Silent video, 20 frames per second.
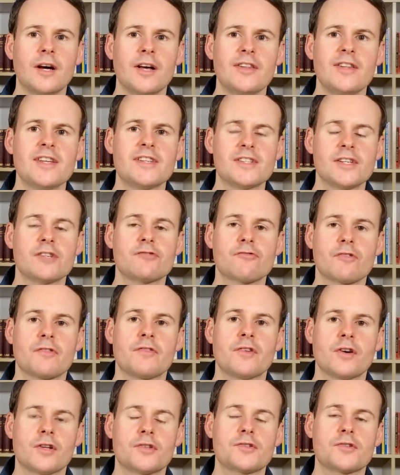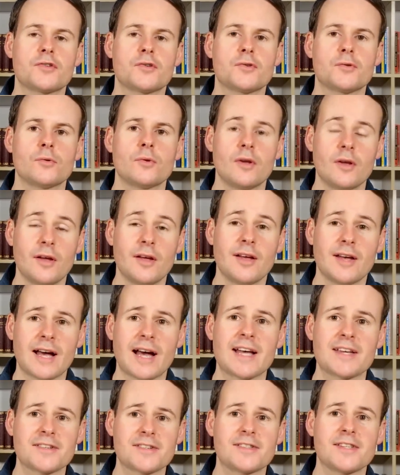And this is referred to
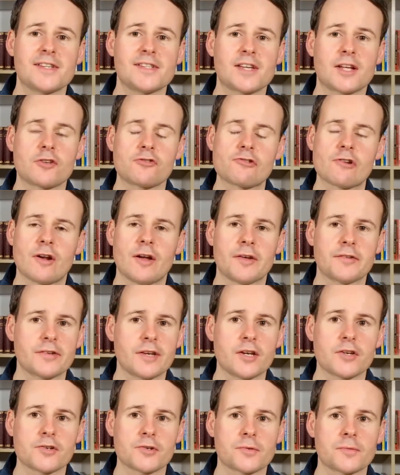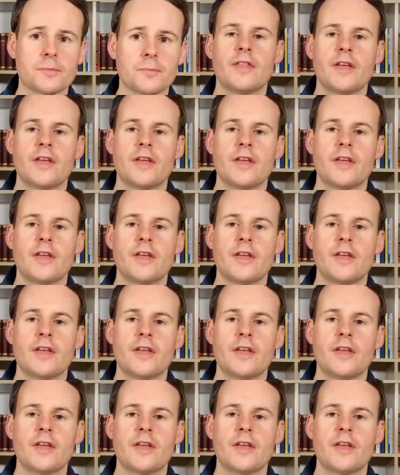as decentralisation.